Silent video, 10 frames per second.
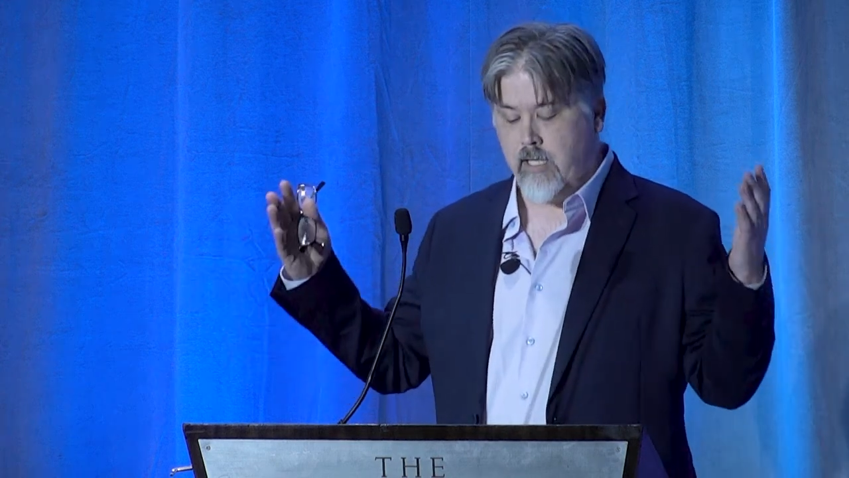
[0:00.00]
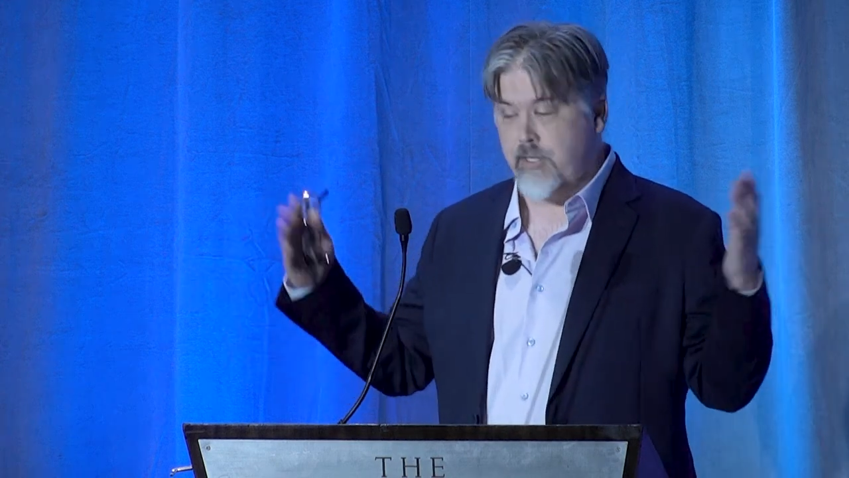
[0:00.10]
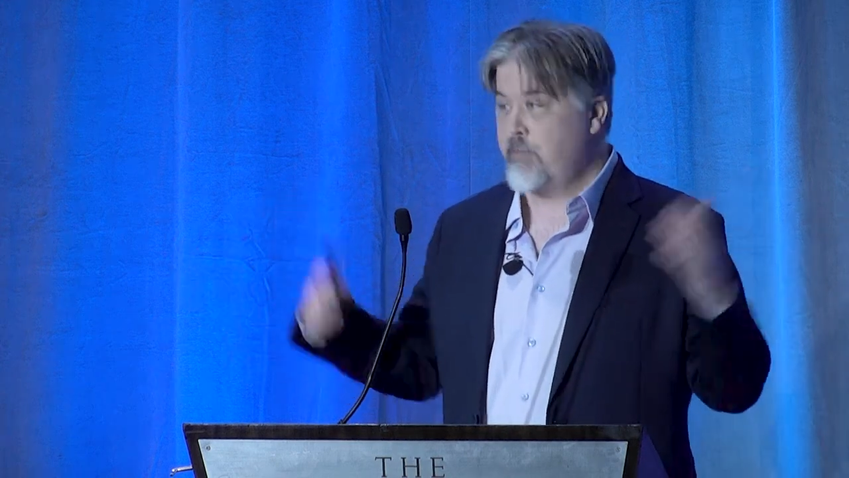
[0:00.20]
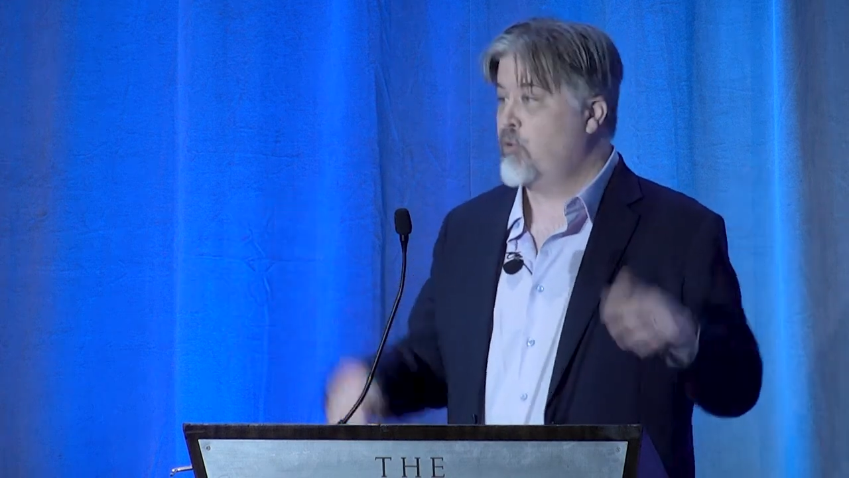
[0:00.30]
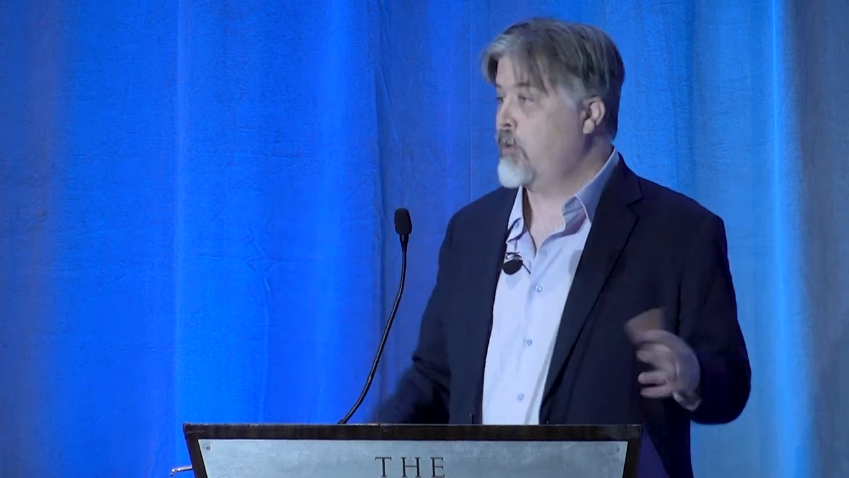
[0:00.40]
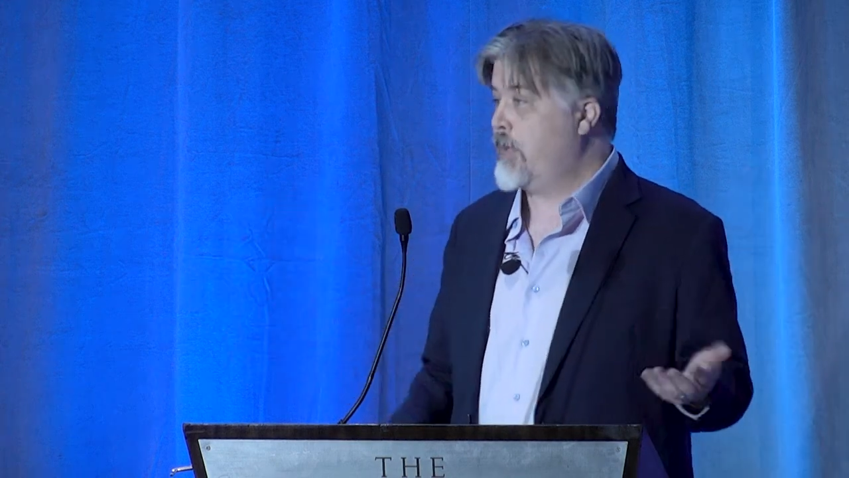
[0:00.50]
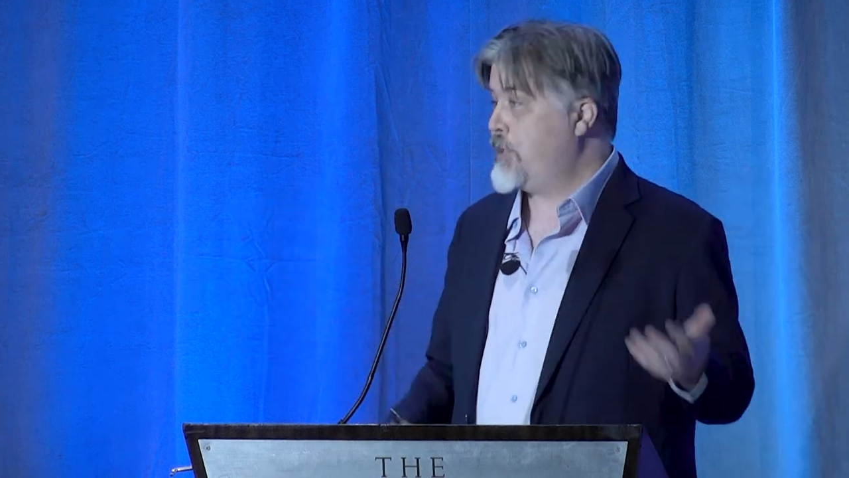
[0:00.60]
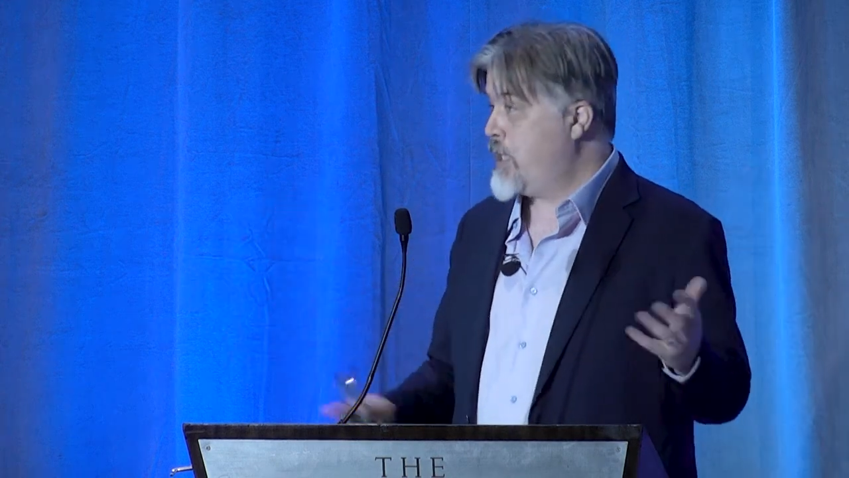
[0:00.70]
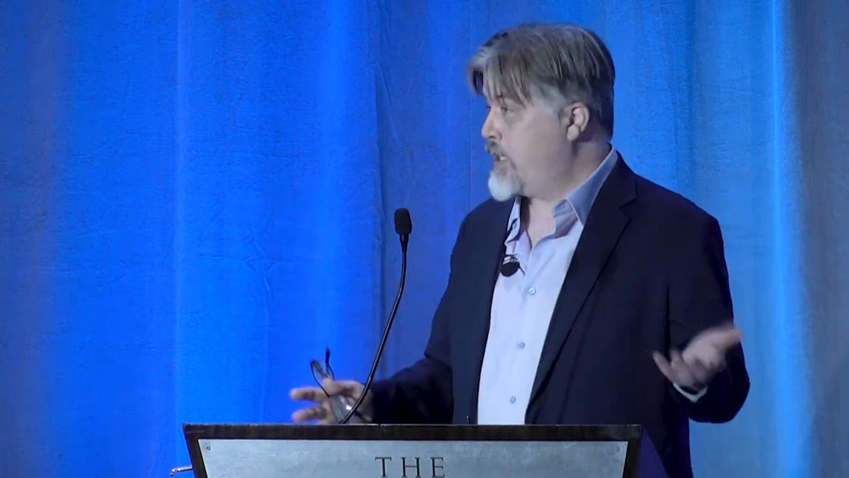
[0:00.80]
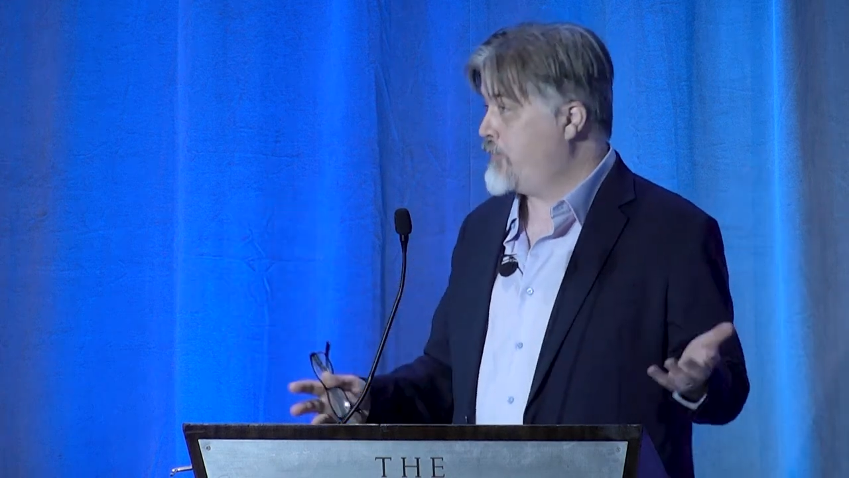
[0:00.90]
supported by
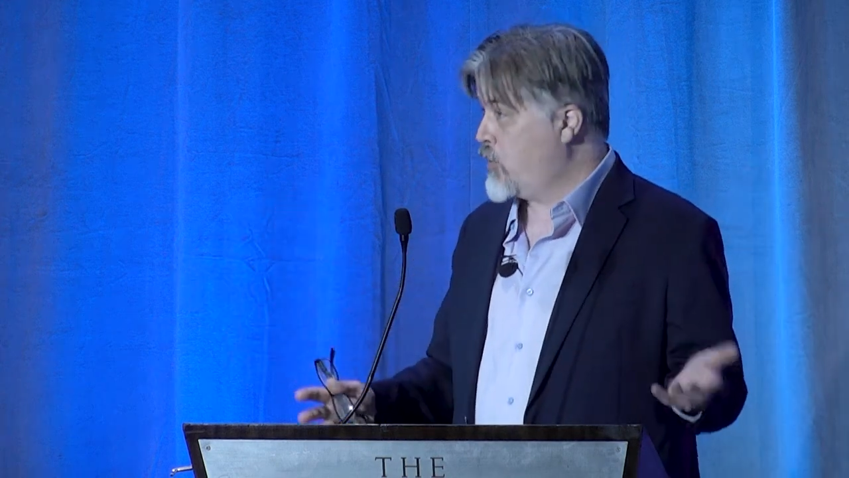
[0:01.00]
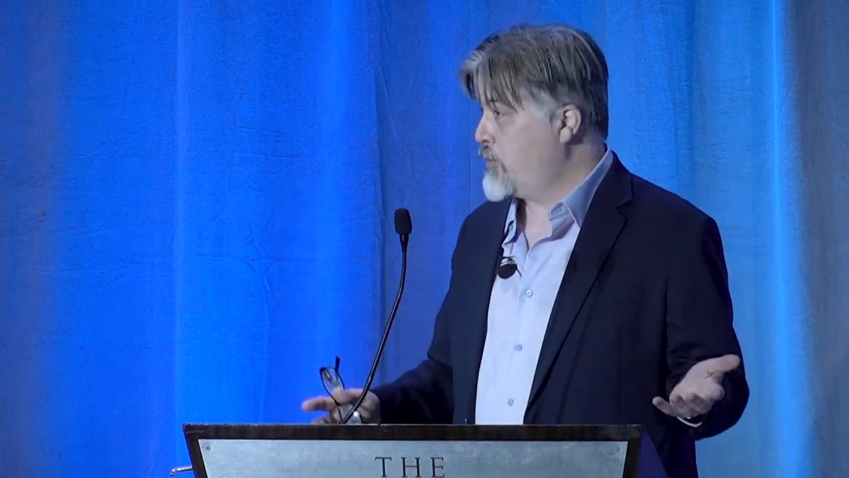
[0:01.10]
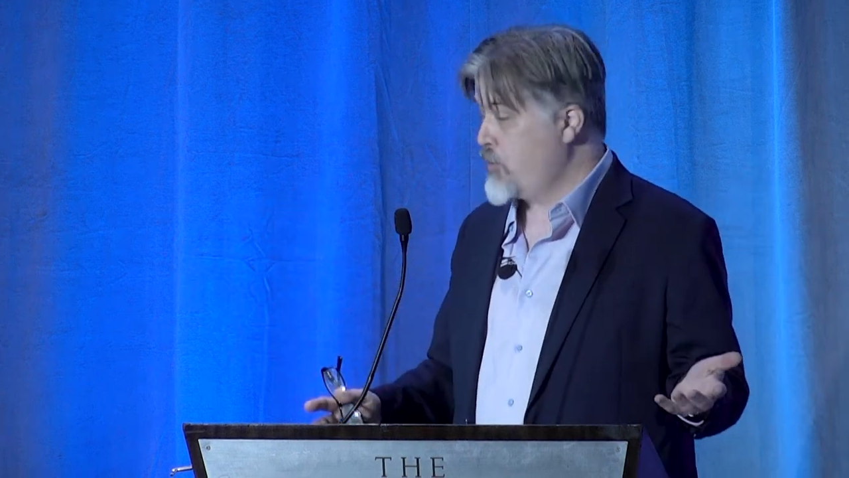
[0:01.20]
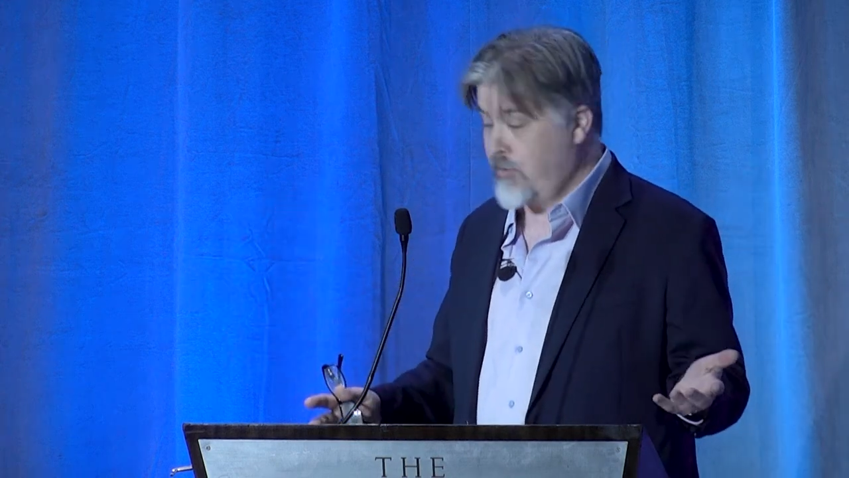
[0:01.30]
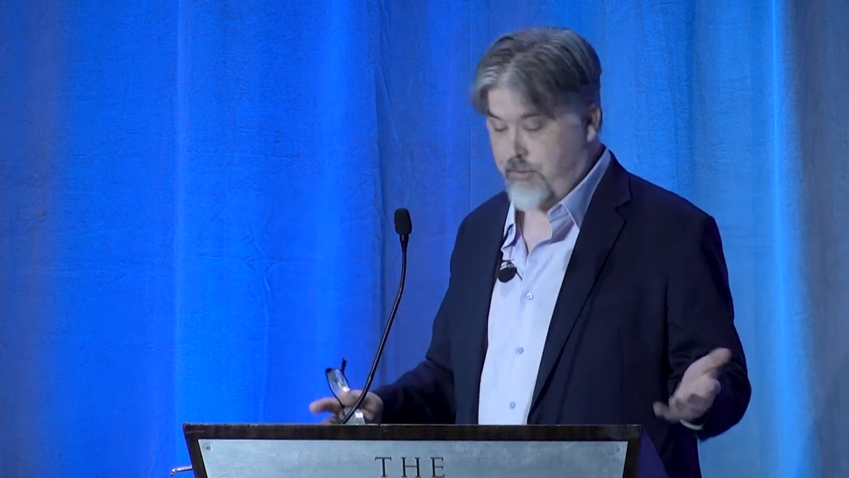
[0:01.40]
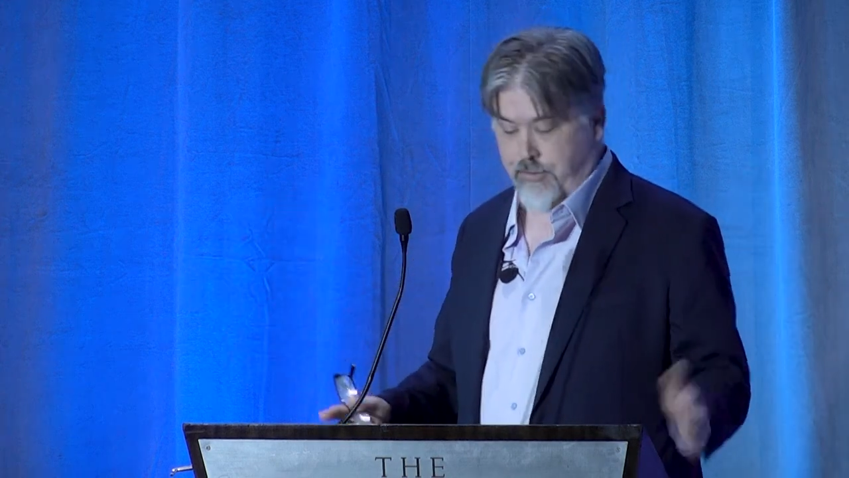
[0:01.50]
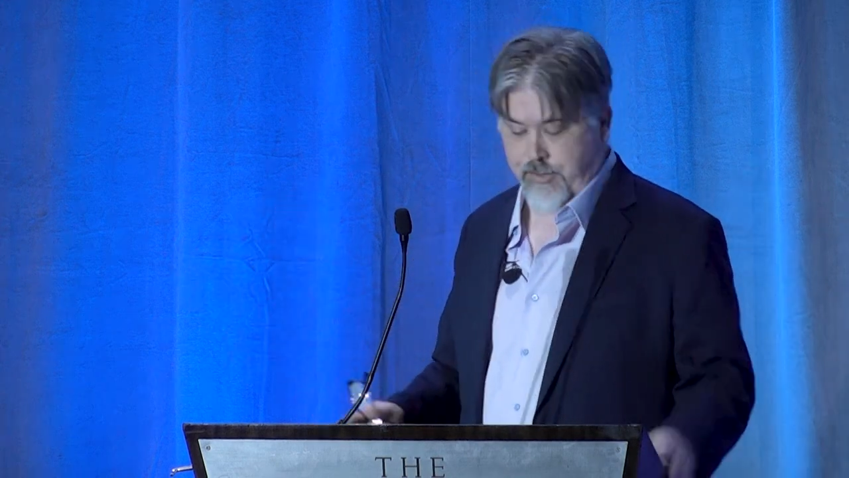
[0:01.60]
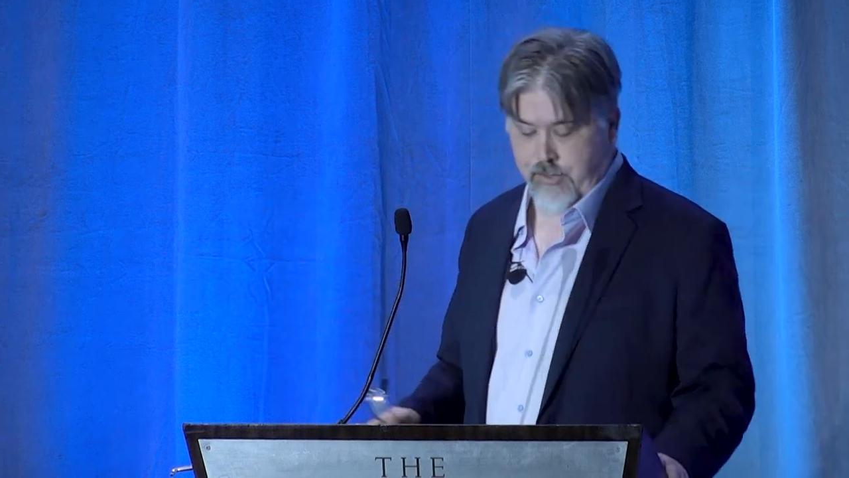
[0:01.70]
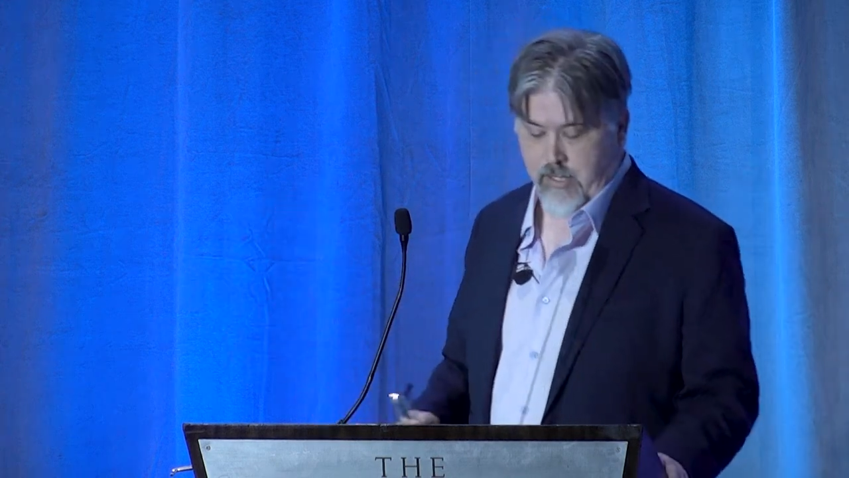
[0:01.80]
Jazz Pharmaceuticals.